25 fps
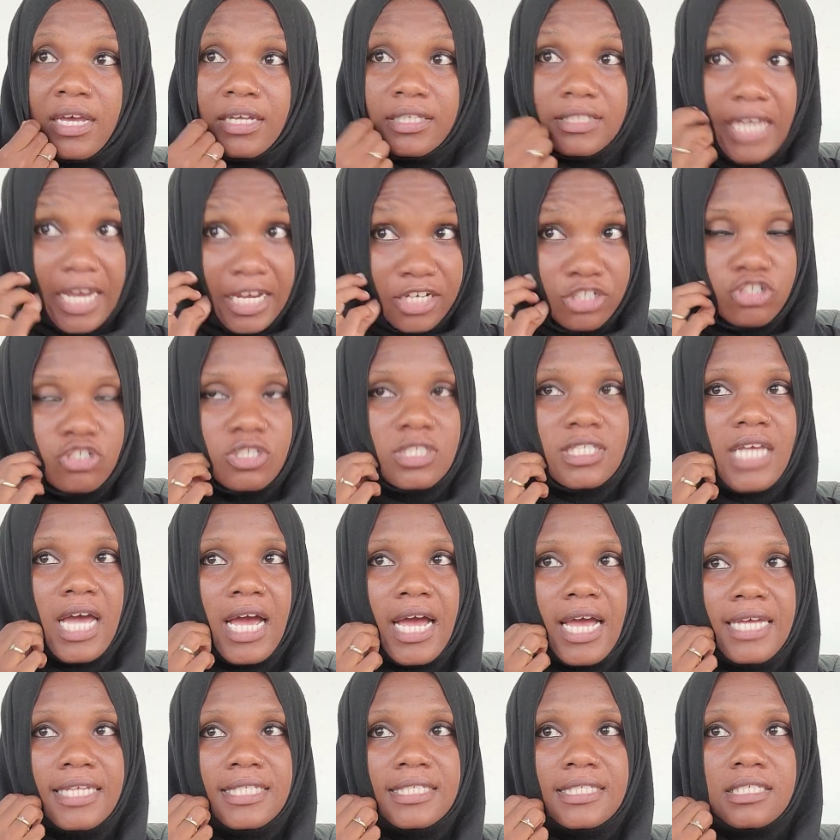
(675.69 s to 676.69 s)
danger
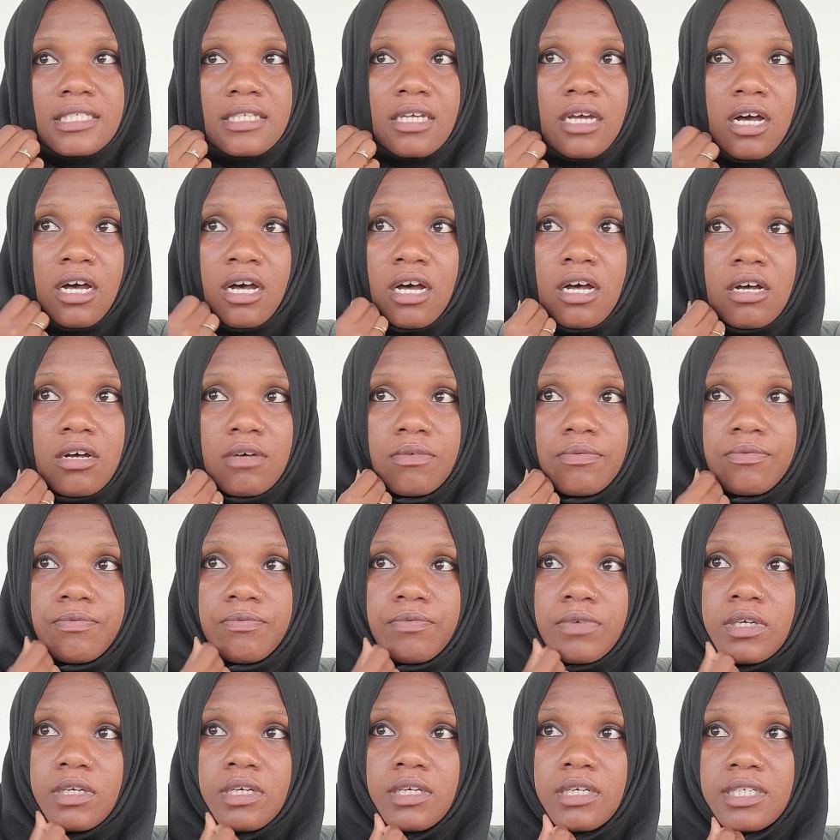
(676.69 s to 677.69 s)
signs of
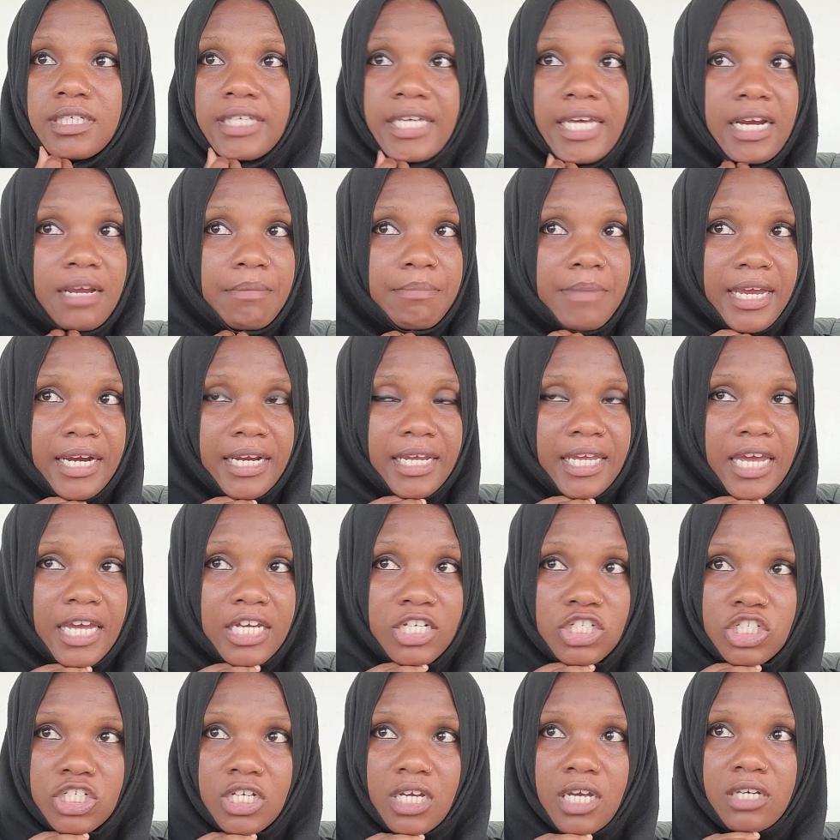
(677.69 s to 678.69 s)
getting
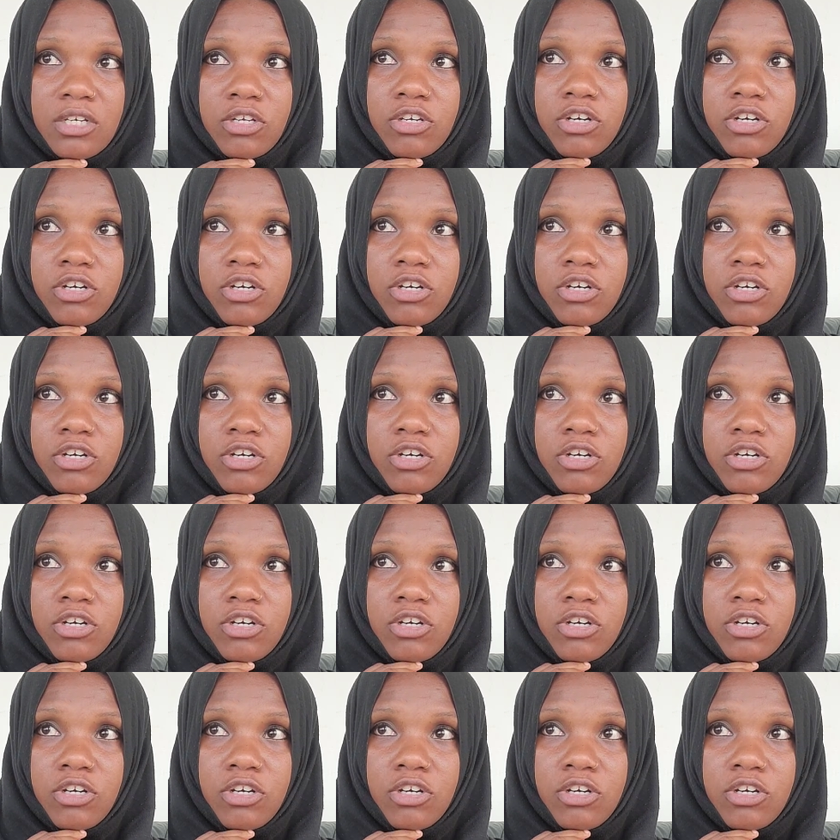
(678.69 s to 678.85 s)
medication,